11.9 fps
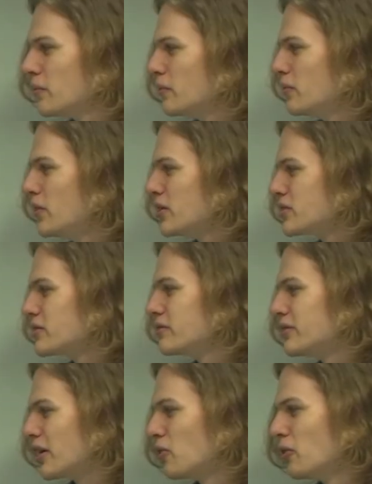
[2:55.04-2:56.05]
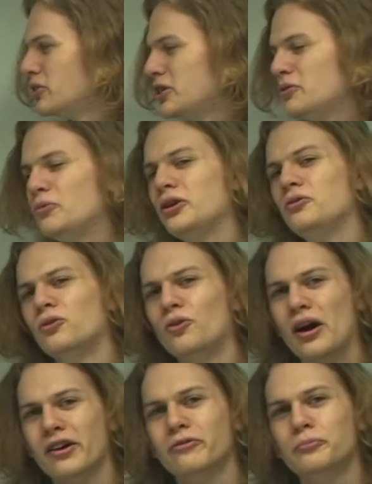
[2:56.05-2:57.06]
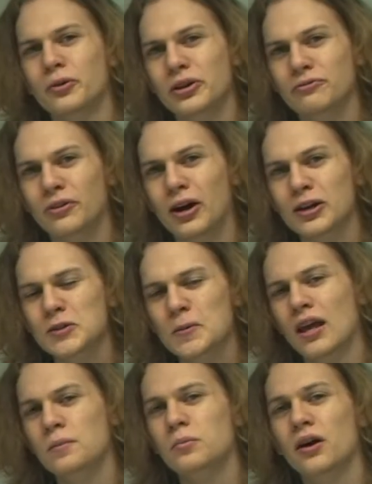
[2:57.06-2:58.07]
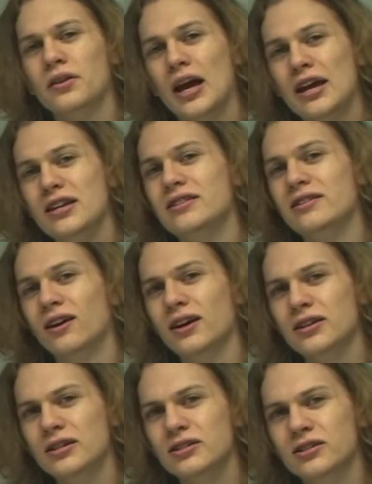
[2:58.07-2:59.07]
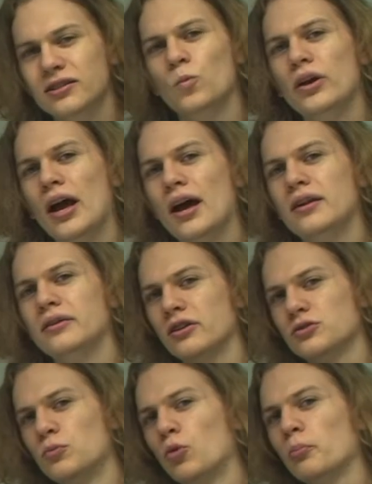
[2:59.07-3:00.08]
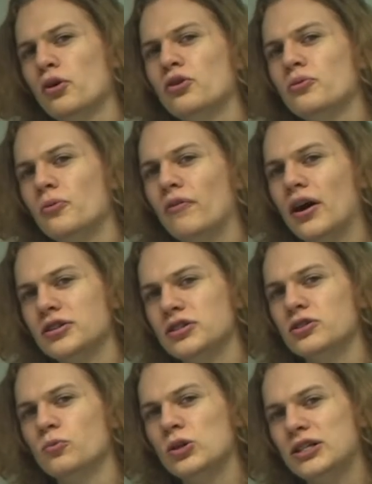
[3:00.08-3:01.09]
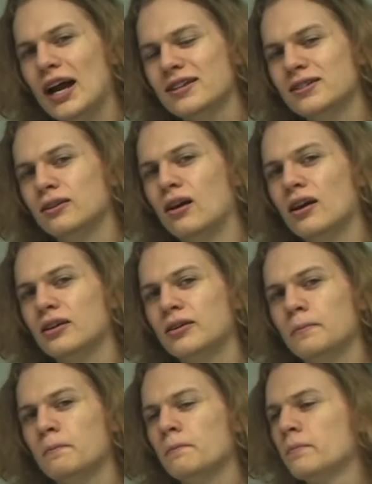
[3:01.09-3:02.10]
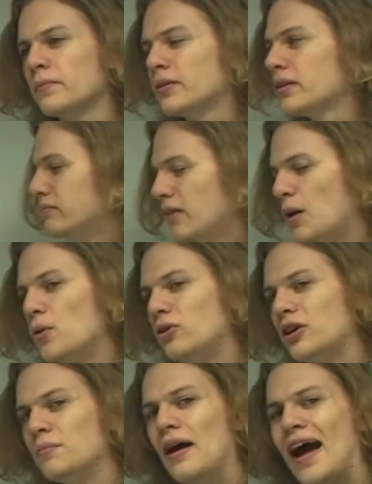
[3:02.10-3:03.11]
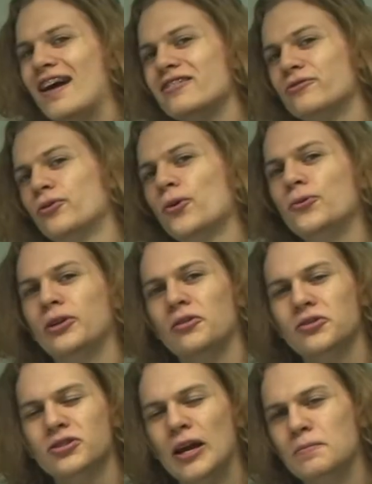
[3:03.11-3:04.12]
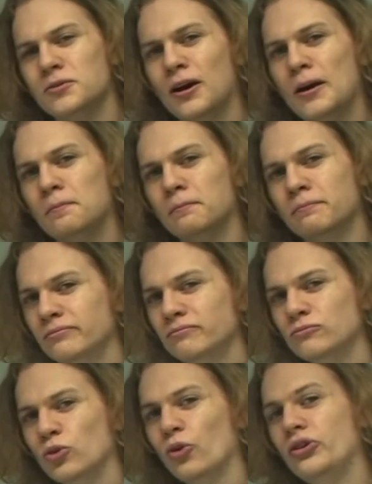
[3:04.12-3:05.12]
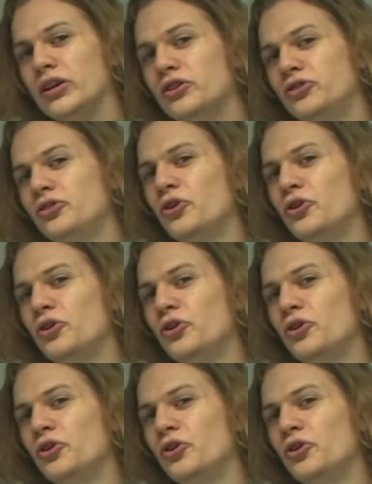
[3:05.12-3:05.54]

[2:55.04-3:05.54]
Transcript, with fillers: this technology we grew out of pretty fast. And by the 80s and 90s, we had small modem devices which acted like a modem and a phone at the same time. All you needed to